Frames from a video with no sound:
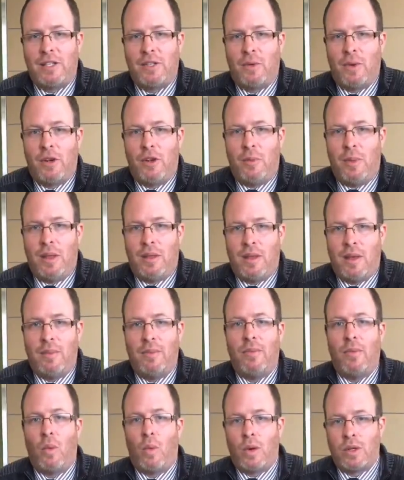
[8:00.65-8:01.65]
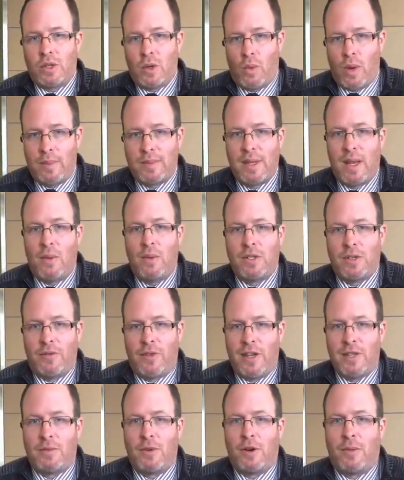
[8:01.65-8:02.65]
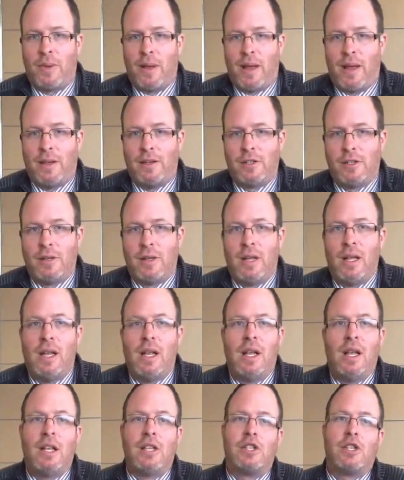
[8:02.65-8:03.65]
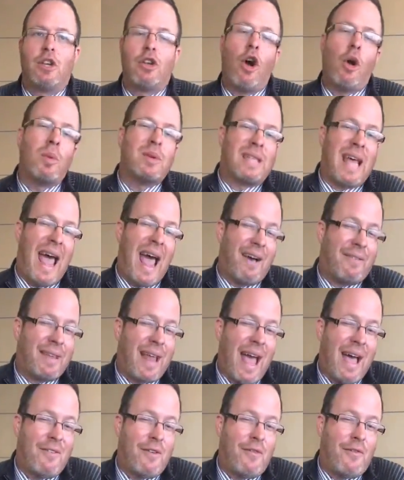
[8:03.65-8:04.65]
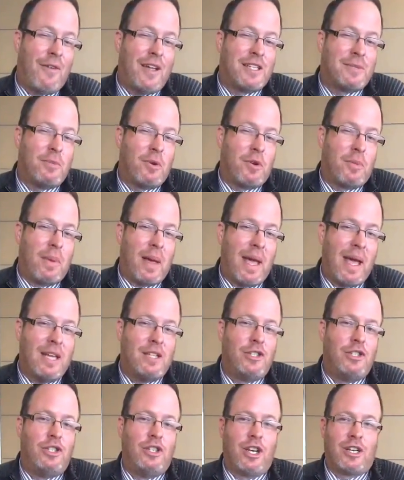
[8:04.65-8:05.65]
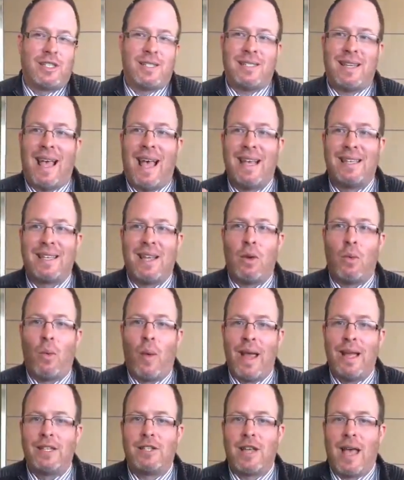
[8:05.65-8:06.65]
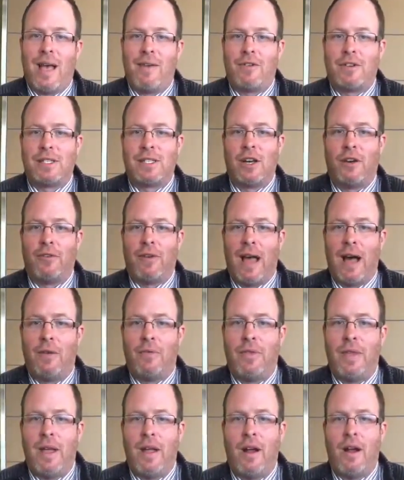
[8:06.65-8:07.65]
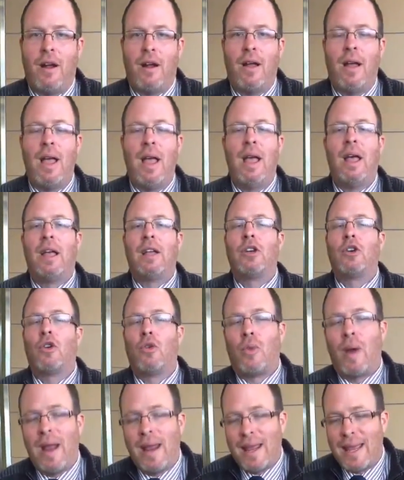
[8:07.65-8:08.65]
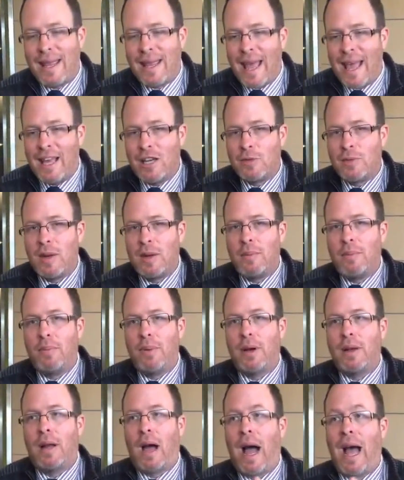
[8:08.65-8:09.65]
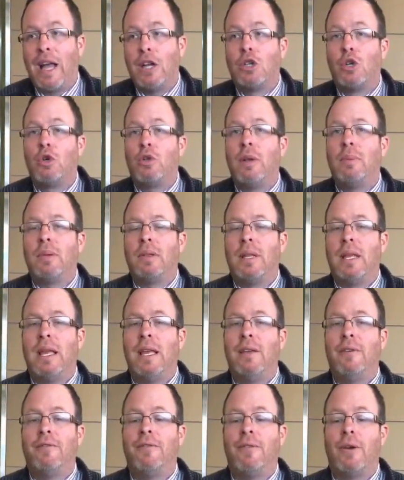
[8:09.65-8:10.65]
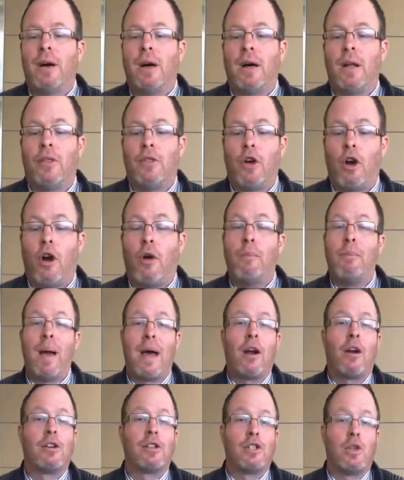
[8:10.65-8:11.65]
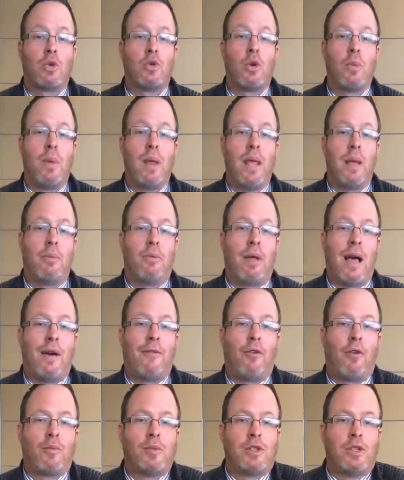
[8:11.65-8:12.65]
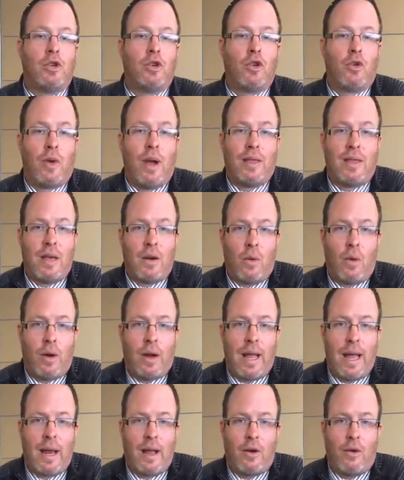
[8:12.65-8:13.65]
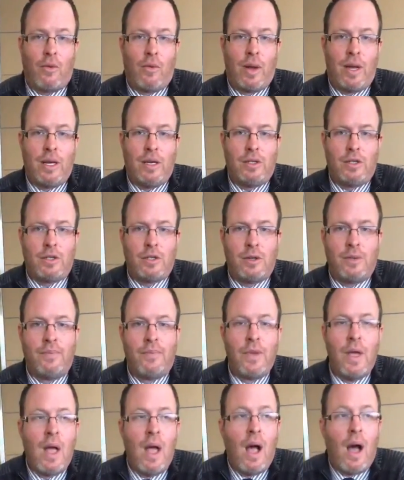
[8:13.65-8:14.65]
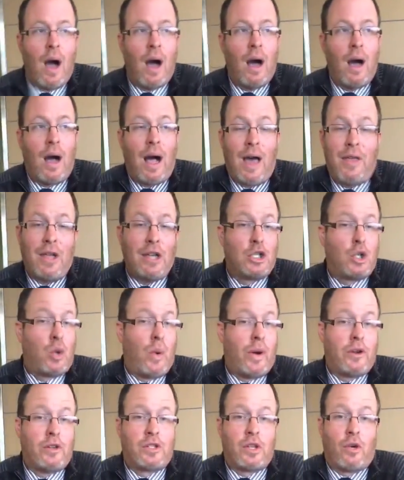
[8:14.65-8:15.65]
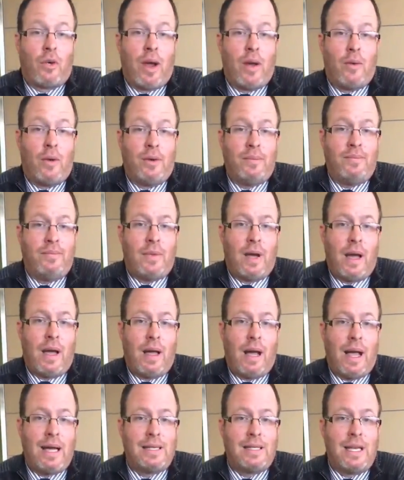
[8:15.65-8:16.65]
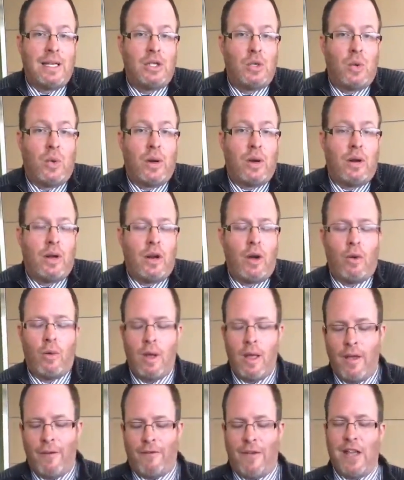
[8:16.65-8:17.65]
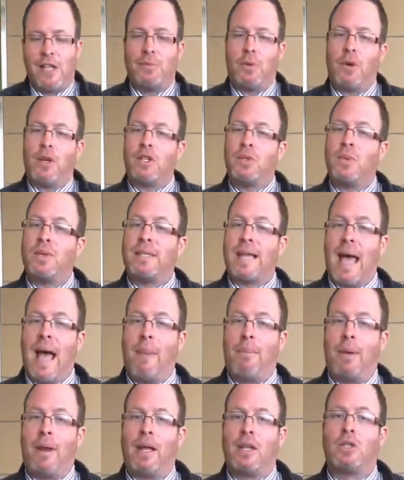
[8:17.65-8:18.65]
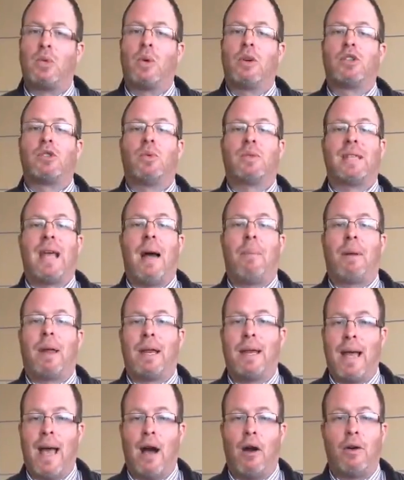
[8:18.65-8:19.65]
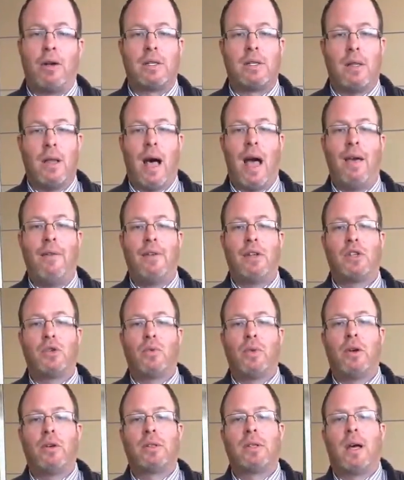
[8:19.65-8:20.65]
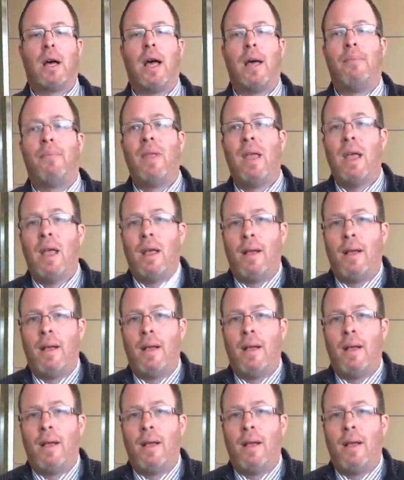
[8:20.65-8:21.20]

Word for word: asks you when you meet them, what's your website, what's your Facebook yes. page? Right. So you almost have to have a Facebook page just as a way to have yourself out there. Yeah. Create engagement, but I truly believe uh, there are better social media platforms to create that organic reach. Like which? Uh, I think Twitter's a great one. Mm-hmm. I, I, say Twitter, you know, Facebook is what's happening, Twitter's what's happening now. It's yes. live, it's real time. Like